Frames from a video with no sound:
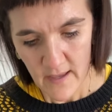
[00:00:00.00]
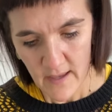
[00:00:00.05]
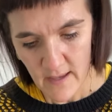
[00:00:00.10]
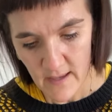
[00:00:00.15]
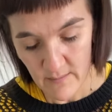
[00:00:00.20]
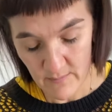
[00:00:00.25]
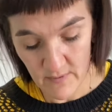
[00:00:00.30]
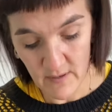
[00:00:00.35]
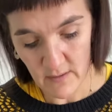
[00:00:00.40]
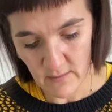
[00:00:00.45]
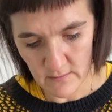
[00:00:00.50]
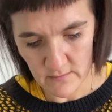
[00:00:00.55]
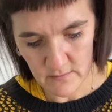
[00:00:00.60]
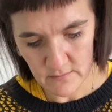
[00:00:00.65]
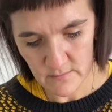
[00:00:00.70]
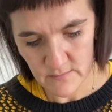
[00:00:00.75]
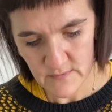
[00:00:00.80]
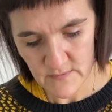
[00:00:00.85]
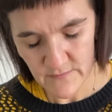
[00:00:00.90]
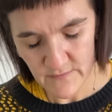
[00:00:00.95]
Um, I'll
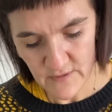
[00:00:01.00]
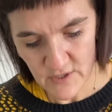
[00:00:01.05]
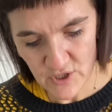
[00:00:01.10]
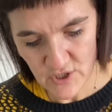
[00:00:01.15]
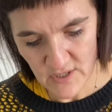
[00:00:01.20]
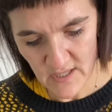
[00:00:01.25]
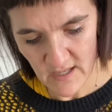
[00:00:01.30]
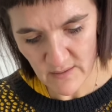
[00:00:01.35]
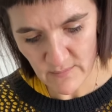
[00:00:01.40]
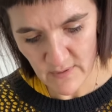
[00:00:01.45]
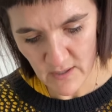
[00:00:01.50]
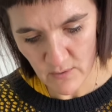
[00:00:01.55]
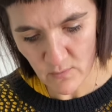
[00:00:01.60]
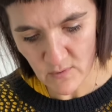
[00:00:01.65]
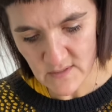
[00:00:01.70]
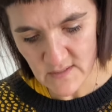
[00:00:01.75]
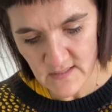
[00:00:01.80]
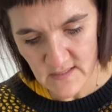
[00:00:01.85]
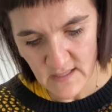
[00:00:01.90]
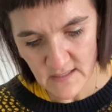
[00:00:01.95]
finish now my
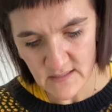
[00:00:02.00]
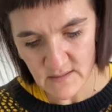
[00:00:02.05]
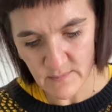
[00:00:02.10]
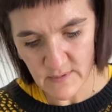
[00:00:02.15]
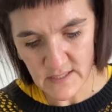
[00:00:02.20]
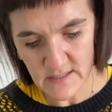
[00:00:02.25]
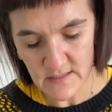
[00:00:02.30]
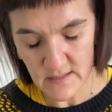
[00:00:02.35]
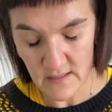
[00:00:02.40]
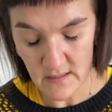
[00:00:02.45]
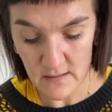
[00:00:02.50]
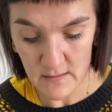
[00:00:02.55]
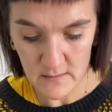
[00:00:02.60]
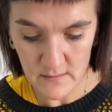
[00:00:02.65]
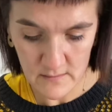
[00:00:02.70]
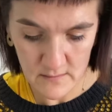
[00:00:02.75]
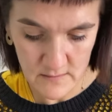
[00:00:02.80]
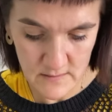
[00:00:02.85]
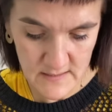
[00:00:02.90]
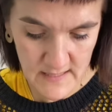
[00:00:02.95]
one centimeter
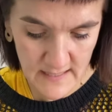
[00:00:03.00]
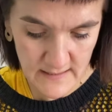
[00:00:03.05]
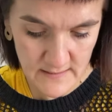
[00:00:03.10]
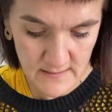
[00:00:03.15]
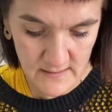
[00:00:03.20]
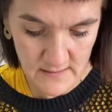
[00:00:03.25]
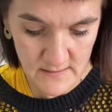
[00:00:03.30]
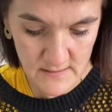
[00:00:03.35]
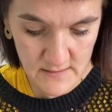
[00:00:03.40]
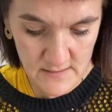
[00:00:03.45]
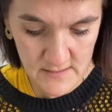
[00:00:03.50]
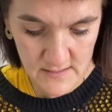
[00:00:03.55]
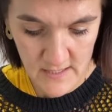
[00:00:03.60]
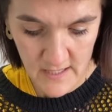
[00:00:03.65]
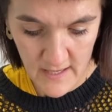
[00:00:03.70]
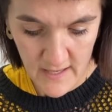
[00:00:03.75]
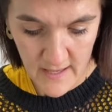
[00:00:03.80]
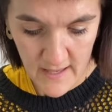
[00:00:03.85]
sentence.